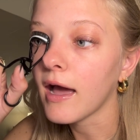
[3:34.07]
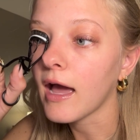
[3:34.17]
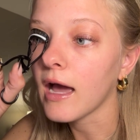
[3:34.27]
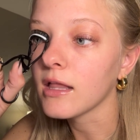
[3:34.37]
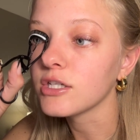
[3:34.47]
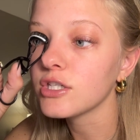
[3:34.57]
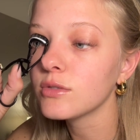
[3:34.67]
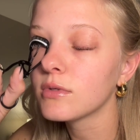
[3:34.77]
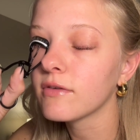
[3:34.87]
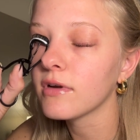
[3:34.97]
eyelashes,
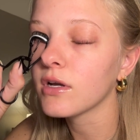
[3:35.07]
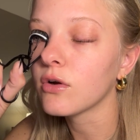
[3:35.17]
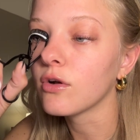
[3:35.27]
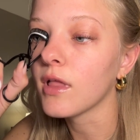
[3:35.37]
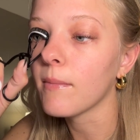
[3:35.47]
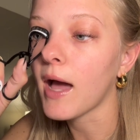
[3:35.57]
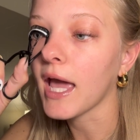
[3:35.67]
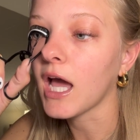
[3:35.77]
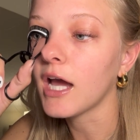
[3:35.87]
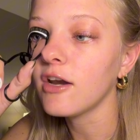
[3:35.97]
whenever I curl them, I
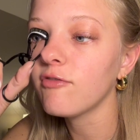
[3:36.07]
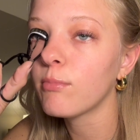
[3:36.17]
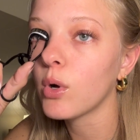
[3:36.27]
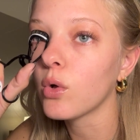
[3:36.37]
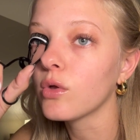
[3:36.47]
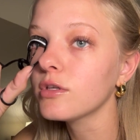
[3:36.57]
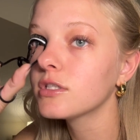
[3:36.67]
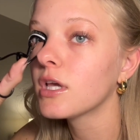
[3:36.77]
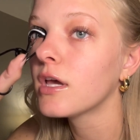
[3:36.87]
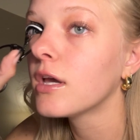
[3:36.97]
kind of pulse.
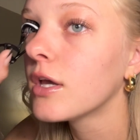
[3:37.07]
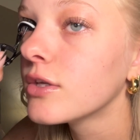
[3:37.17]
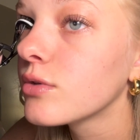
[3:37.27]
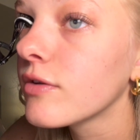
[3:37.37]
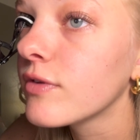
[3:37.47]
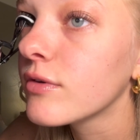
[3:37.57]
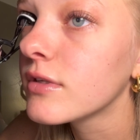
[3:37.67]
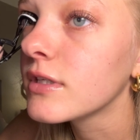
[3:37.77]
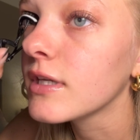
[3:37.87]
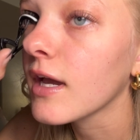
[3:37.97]
So if you
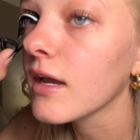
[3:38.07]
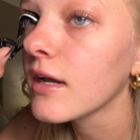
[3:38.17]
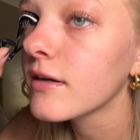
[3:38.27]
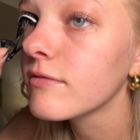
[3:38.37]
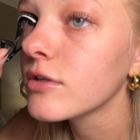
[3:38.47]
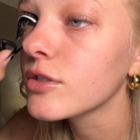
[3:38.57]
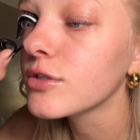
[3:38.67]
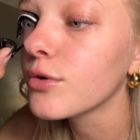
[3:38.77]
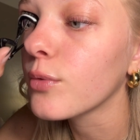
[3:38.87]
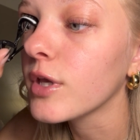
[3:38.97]
see, I kind of just
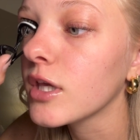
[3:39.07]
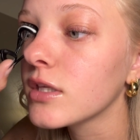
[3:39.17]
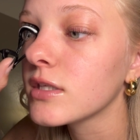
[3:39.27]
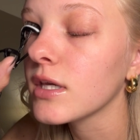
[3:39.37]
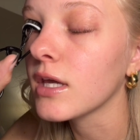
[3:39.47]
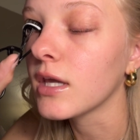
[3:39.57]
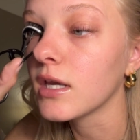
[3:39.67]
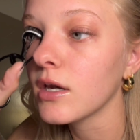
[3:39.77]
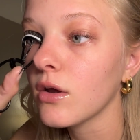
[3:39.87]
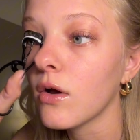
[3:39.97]
squeeze
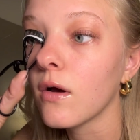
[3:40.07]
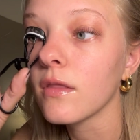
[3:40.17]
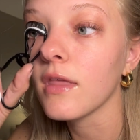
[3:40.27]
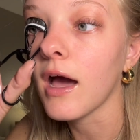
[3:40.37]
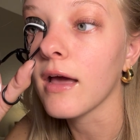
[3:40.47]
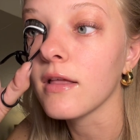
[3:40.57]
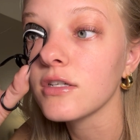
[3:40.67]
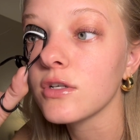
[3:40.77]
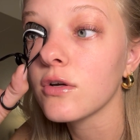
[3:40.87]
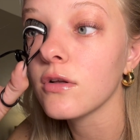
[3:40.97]
in on the eyelash
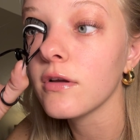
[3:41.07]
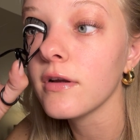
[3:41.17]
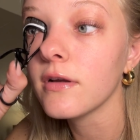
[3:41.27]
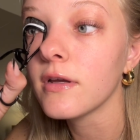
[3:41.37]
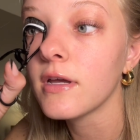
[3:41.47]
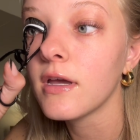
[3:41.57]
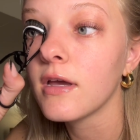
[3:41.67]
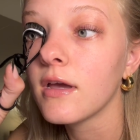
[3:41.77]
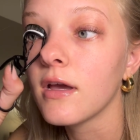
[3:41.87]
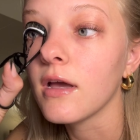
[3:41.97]
curler,
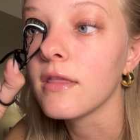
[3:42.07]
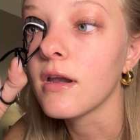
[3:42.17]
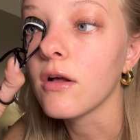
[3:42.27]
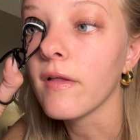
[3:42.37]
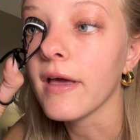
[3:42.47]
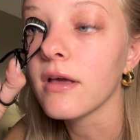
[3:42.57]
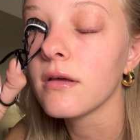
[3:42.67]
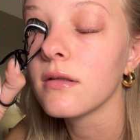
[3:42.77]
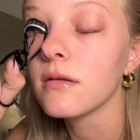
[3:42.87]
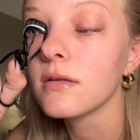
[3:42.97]
and then I'll like
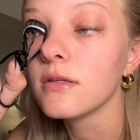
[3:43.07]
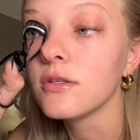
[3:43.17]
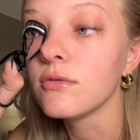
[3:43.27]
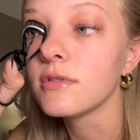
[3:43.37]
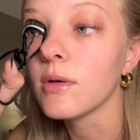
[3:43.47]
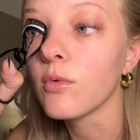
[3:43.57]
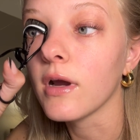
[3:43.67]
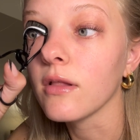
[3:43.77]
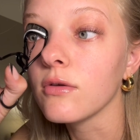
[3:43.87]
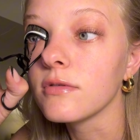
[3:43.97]
do somewhere
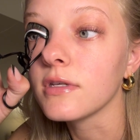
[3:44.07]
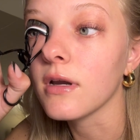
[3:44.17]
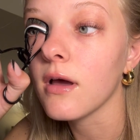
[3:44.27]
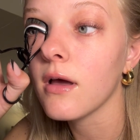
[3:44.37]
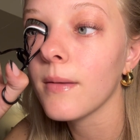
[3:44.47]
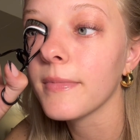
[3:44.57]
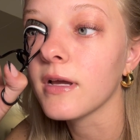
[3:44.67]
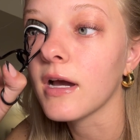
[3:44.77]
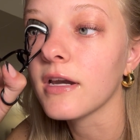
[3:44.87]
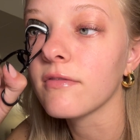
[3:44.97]
I loosen up and
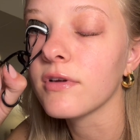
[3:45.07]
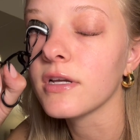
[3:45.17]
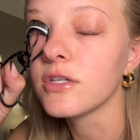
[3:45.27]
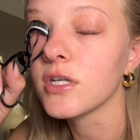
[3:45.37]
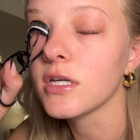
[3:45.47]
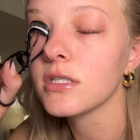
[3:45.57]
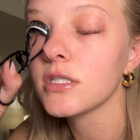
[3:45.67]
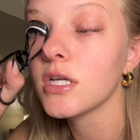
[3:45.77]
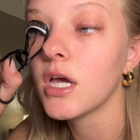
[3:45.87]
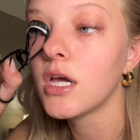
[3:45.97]
kind of readjust
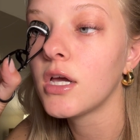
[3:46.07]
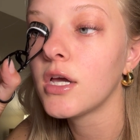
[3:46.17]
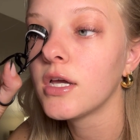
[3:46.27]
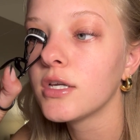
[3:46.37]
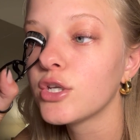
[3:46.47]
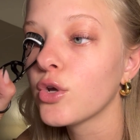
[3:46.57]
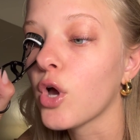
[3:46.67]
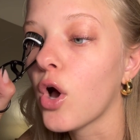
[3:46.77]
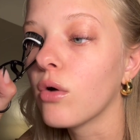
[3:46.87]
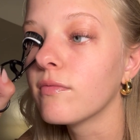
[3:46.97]
to
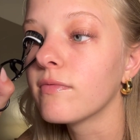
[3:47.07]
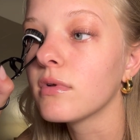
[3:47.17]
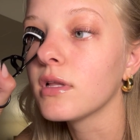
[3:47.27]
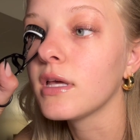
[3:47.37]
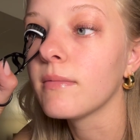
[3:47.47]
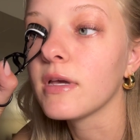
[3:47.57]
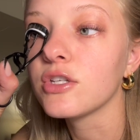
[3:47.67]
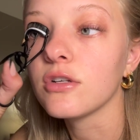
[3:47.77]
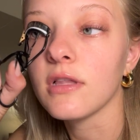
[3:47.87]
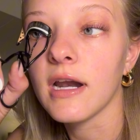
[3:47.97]
hopefully make
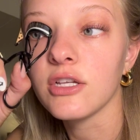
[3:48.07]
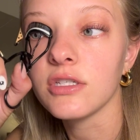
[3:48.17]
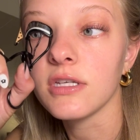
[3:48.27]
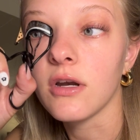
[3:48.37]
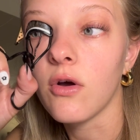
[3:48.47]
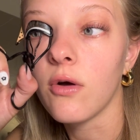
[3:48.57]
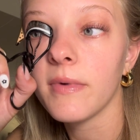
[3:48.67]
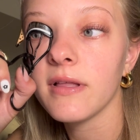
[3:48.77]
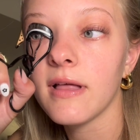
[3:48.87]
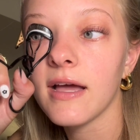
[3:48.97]
sure that I just get all
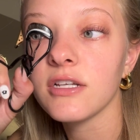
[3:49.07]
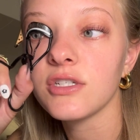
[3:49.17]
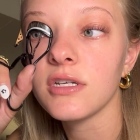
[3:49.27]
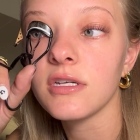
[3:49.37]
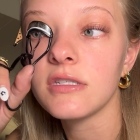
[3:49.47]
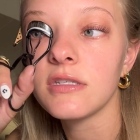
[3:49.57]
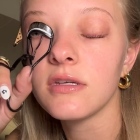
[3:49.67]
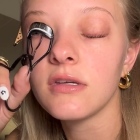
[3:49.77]
my lashes